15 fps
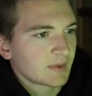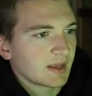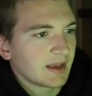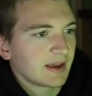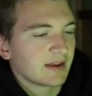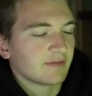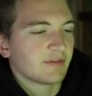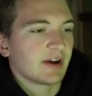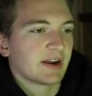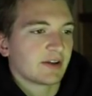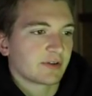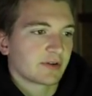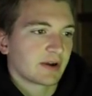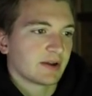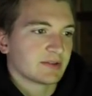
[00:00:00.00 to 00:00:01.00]
And
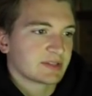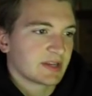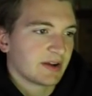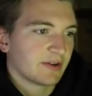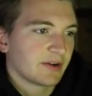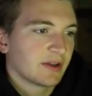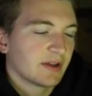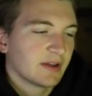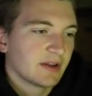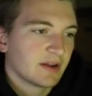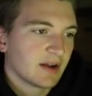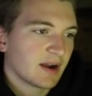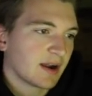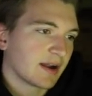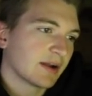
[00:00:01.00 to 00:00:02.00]
Votto grounds out.
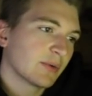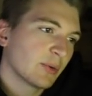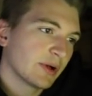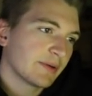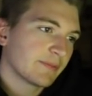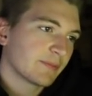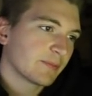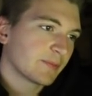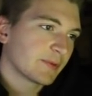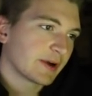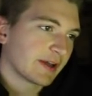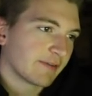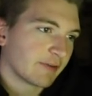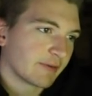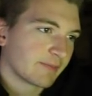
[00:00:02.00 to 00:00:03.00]
Alright, well,
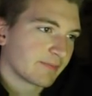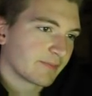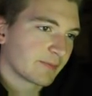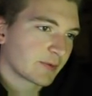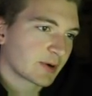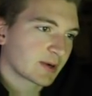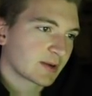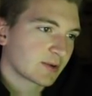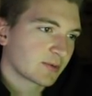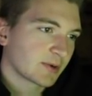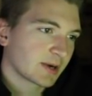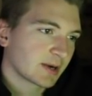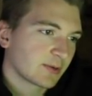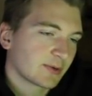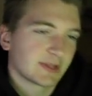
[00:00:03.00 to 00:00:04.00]
whatever. We're gonna
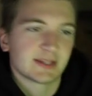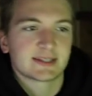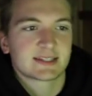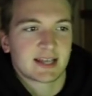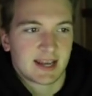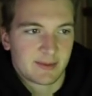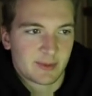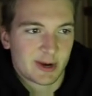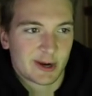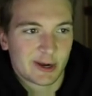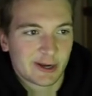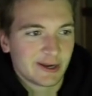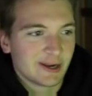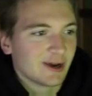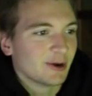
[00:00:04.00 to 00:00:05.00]
we're gonna win this game. I
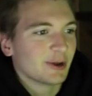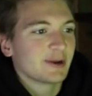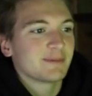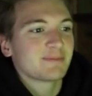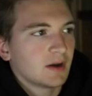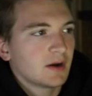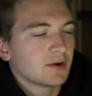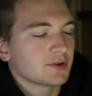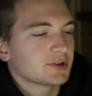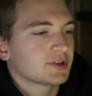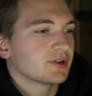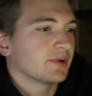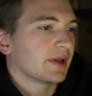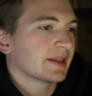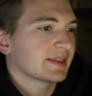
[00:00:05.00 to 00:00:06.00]
already know it. Oh
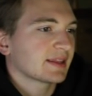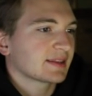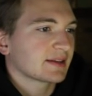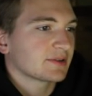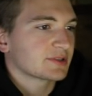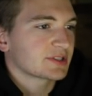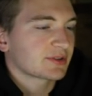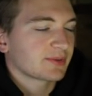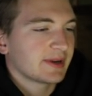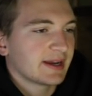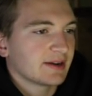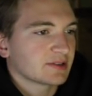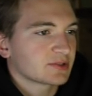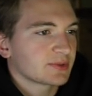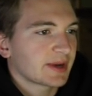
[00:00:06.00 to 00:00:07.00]
shoot, I thought that was three
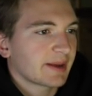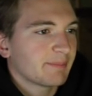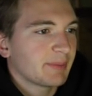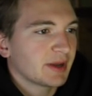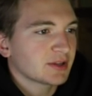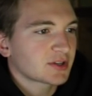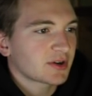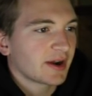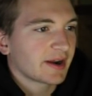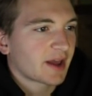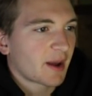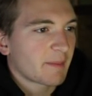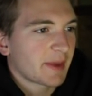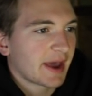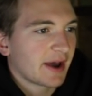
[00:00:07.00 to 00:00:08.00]
outs. We got Beltran
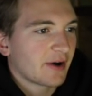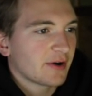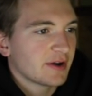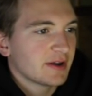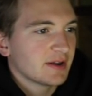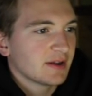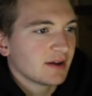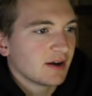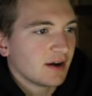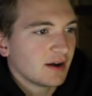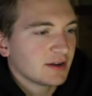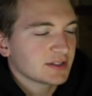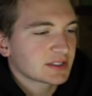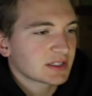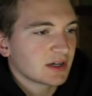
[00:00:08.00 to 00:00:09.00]
up now.
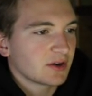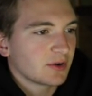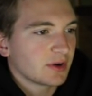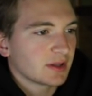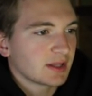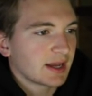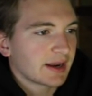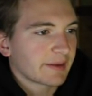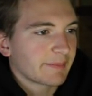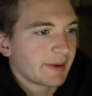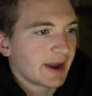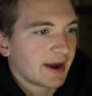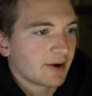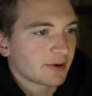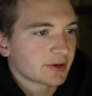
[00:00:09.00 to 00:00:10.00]
Also a lot of
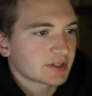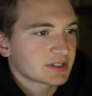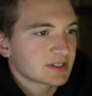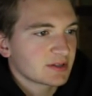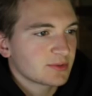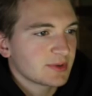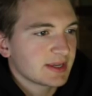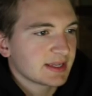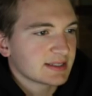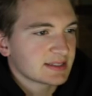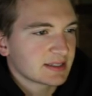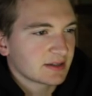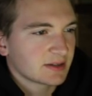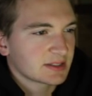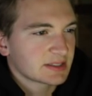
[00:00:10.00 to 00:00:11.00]
power, so we can
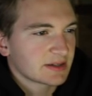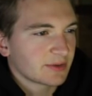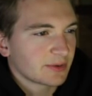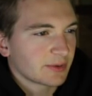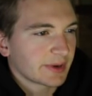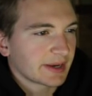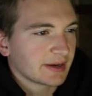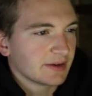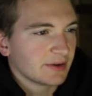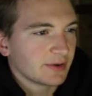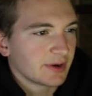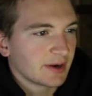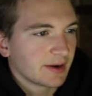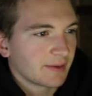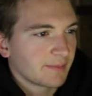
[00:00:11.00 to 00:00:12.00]
let's see what we can do
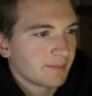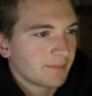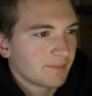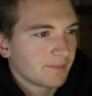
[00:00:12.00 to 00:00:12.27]
here.